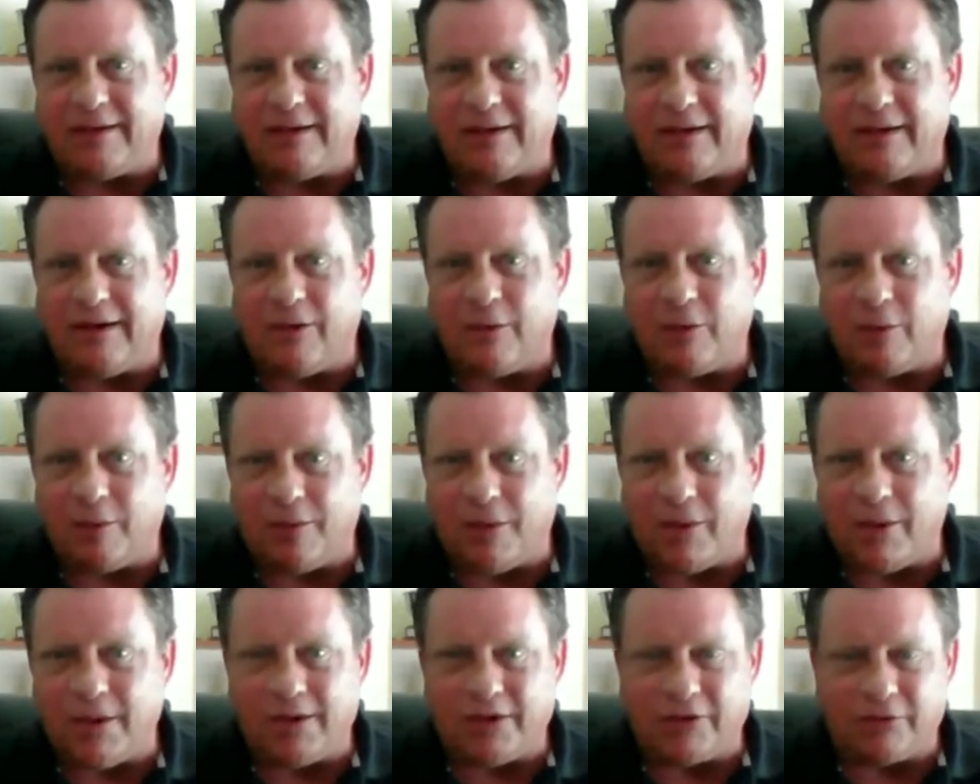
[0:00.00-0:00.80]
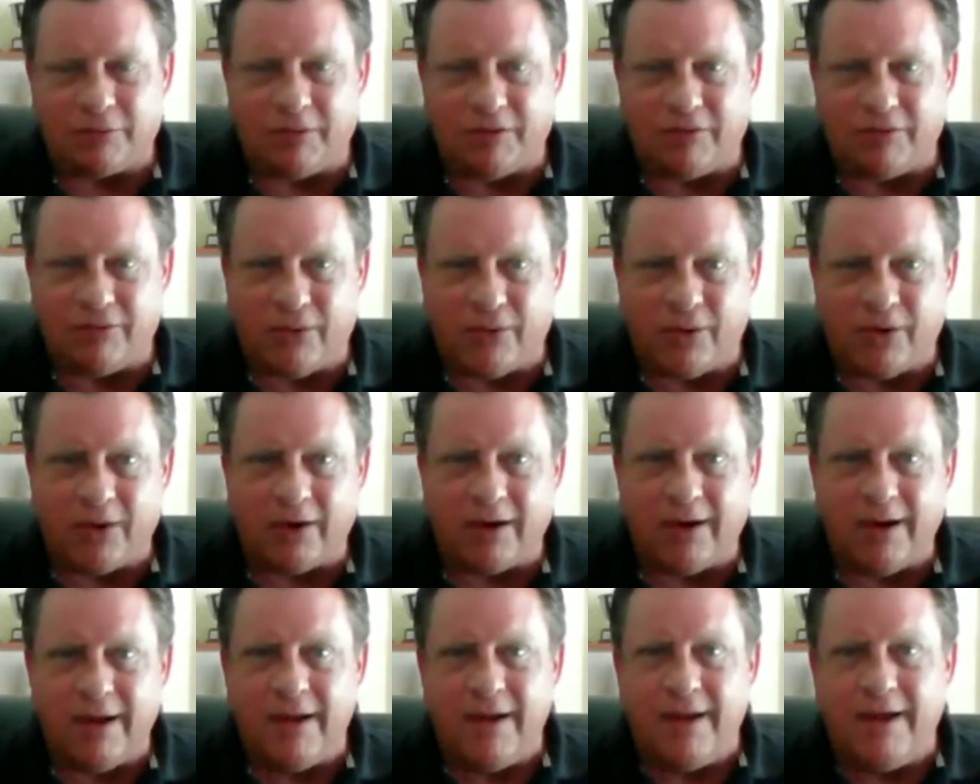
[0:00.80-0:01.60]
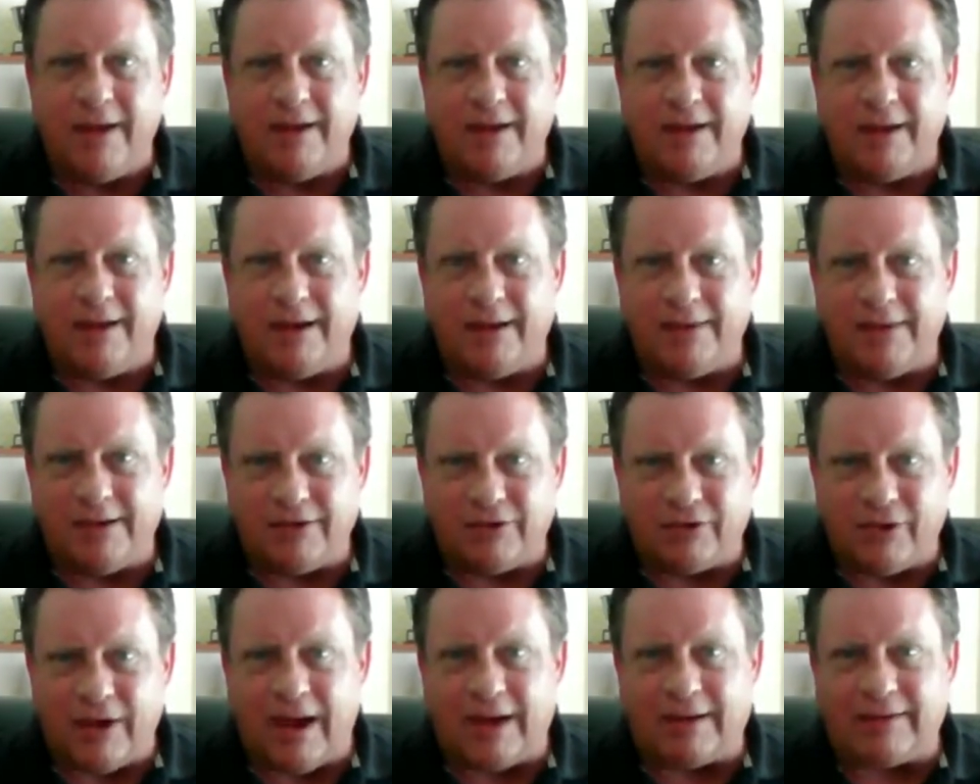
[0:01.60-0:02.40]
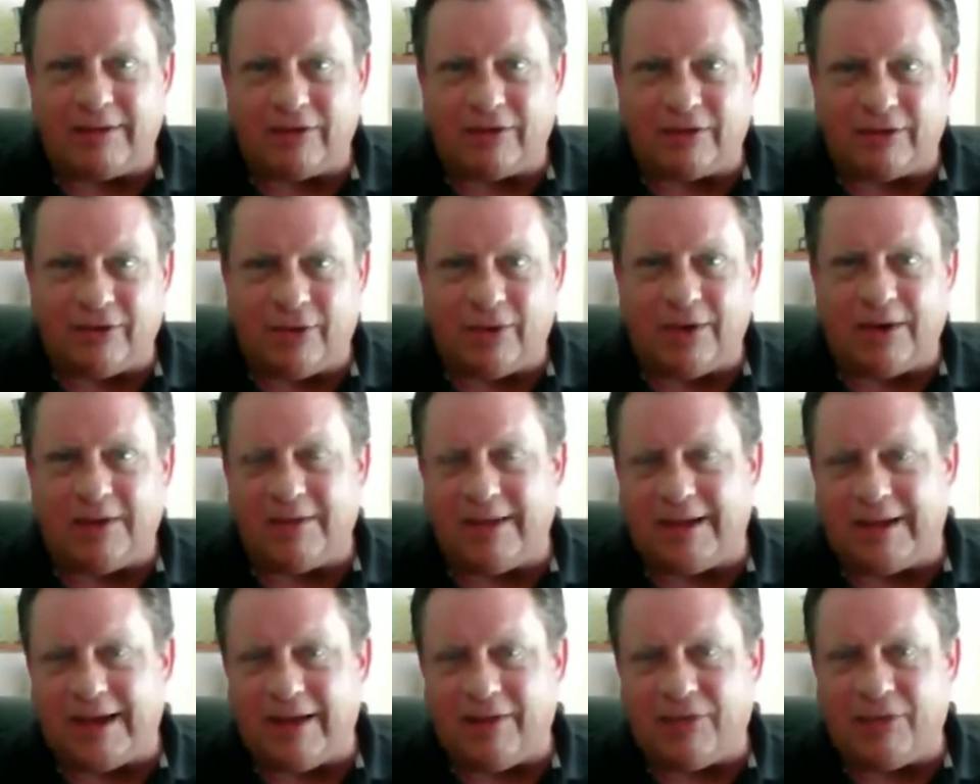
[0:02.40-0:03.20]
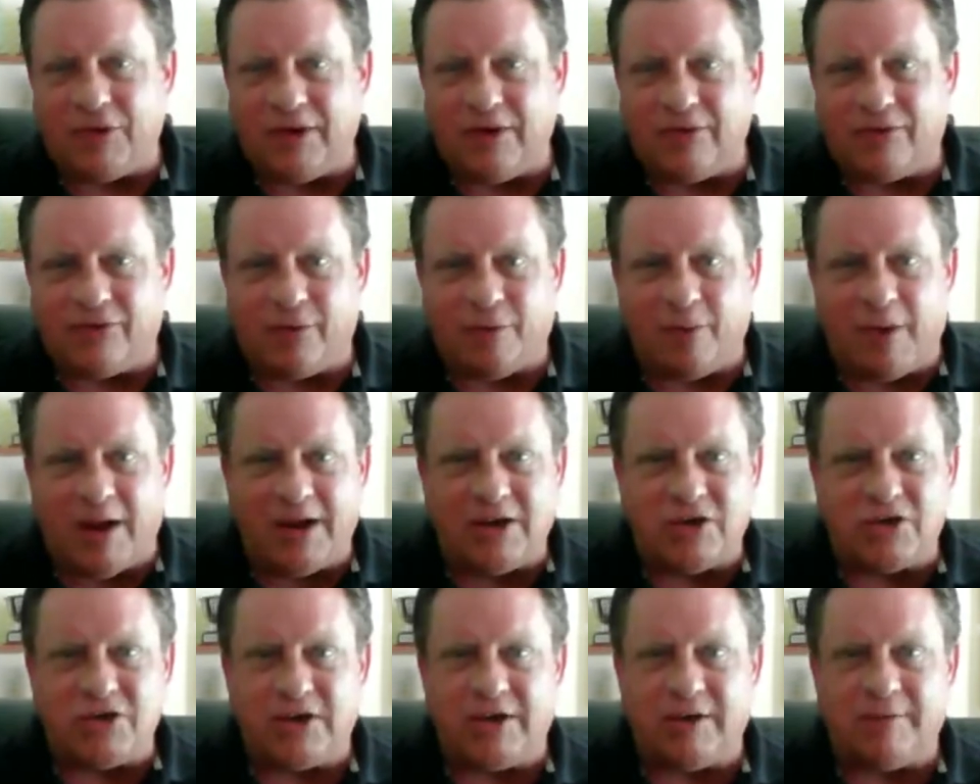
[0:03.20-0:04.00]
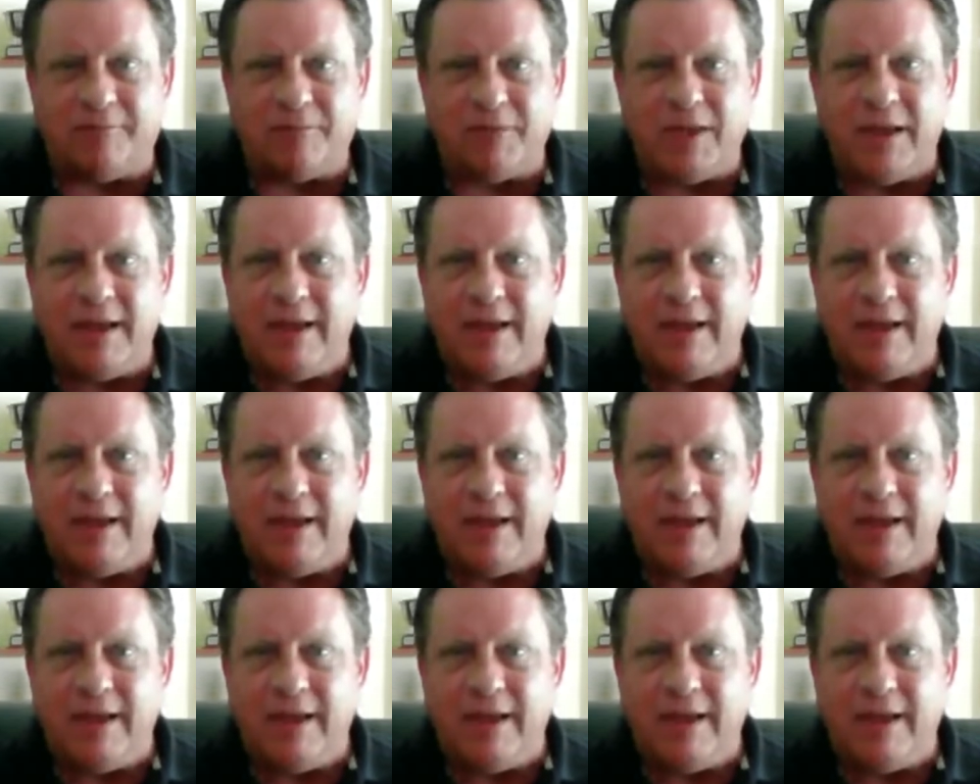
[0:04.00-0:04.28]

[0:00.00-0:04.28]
You know, reporters before, you know, they tracked the story, they got the information.